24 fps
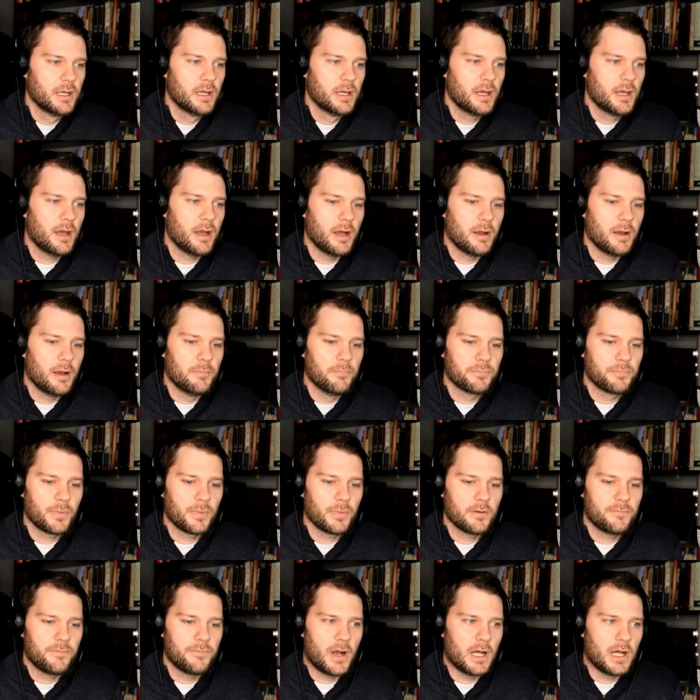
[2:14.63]
um,
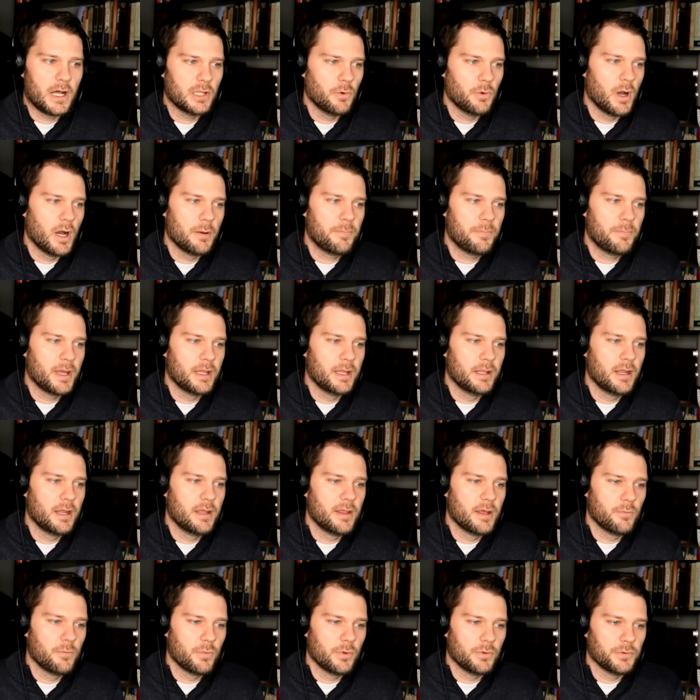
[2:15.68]
follow up, and and
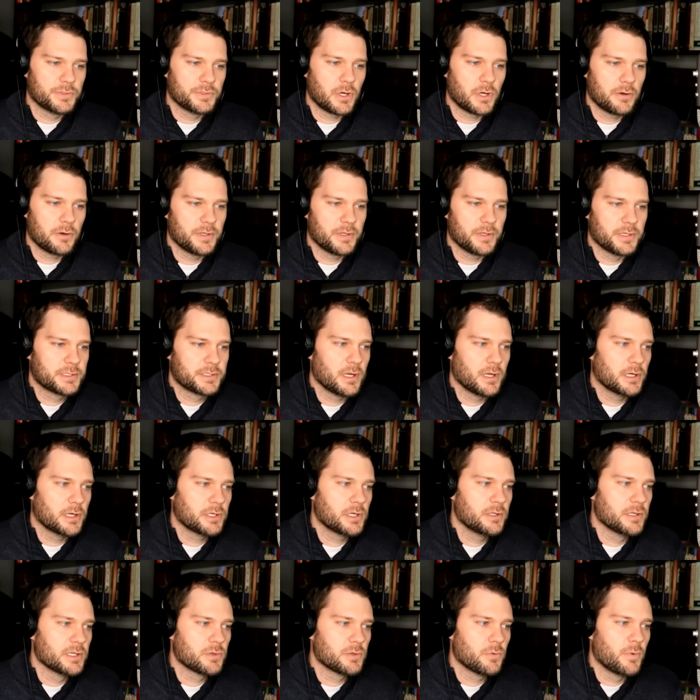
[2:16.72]
then we'll start the
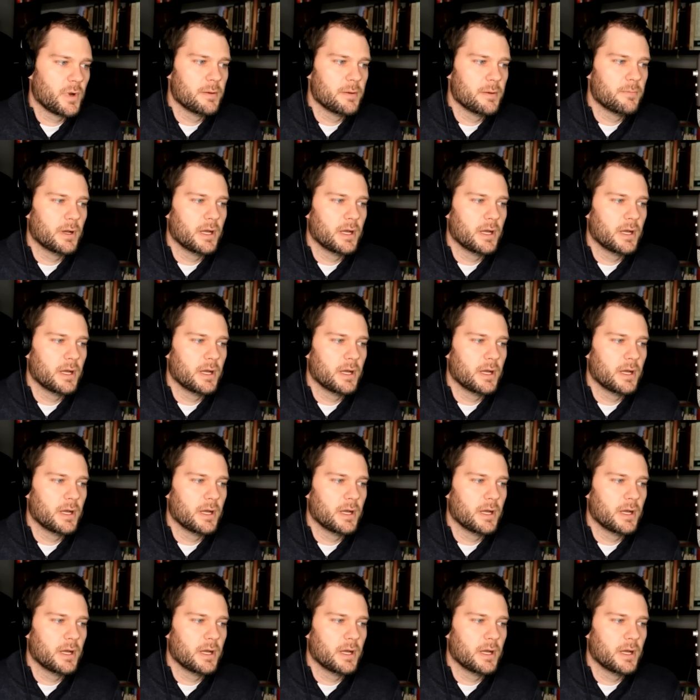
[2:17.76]
discussion this way.